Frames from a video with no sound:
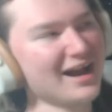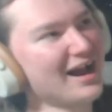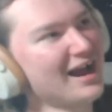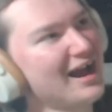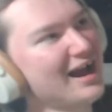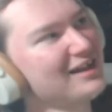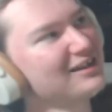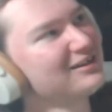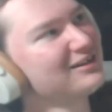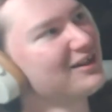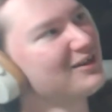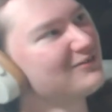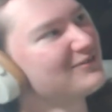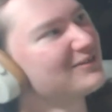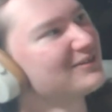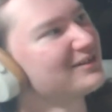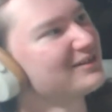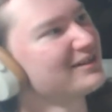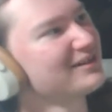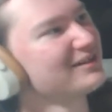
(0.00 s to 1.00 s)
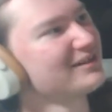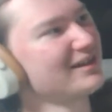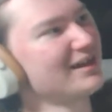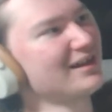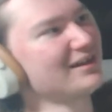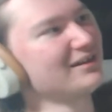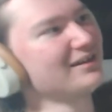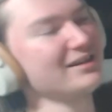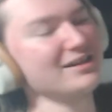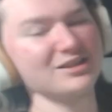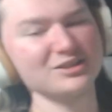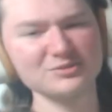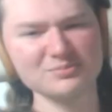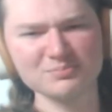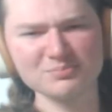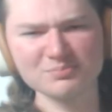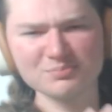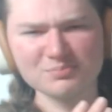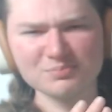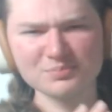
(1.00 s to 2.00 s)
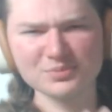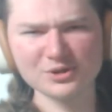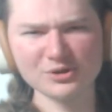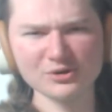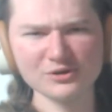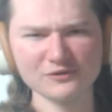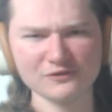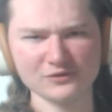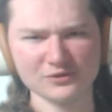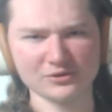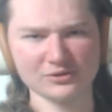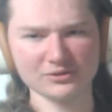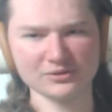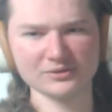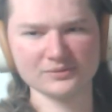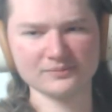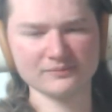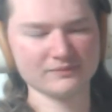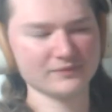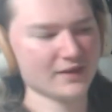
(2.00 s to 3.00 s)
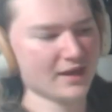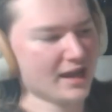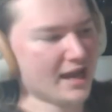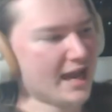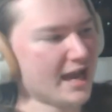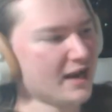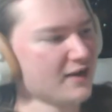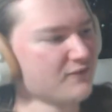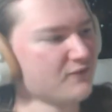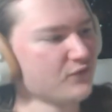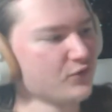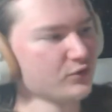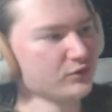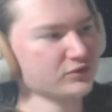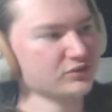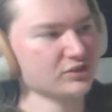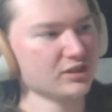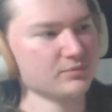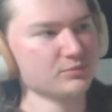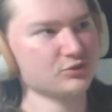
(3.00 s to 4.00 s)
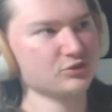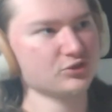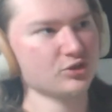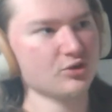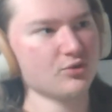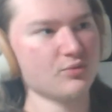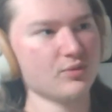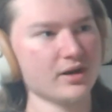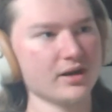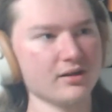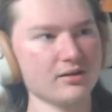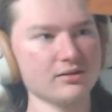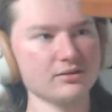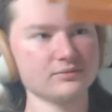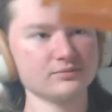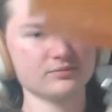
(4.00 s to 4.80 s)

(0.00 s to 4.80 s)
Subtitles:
I love looking at it. It's beautiful. And it folds up so well.